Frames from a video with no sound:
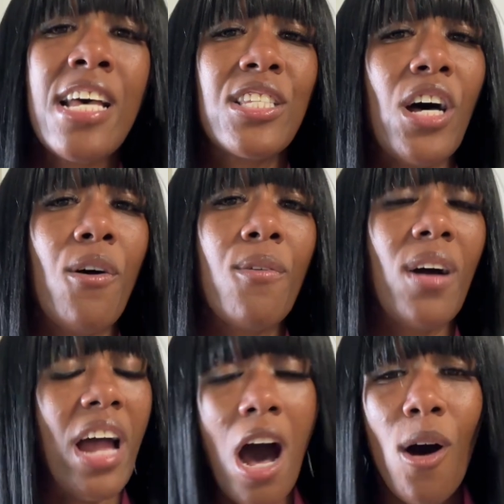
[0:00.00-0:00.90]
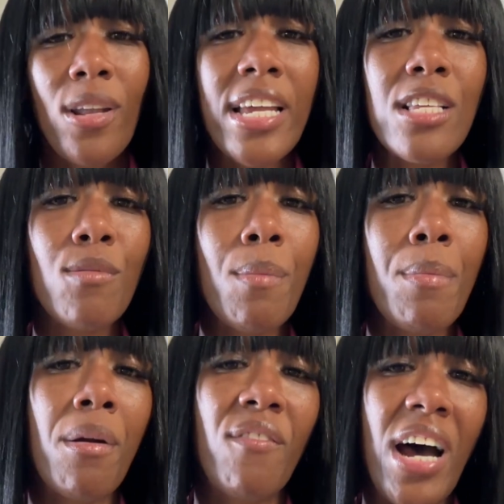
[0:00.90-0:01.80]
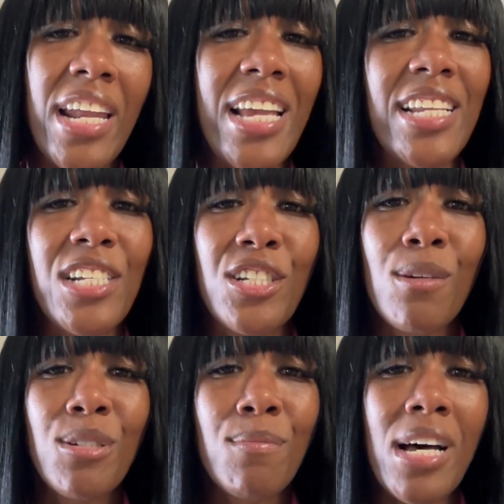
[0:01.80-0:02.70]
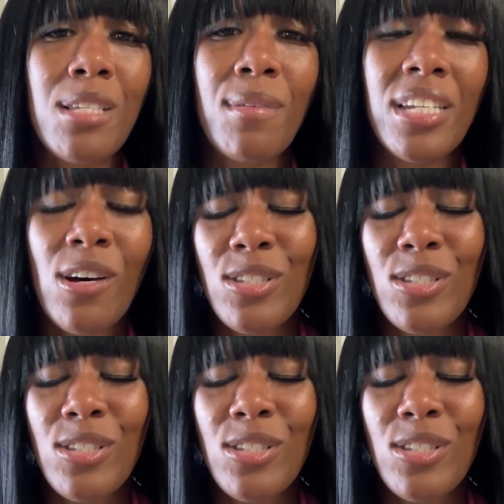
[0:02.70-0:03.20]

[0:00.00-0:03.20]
So all links will be provided in the description box below.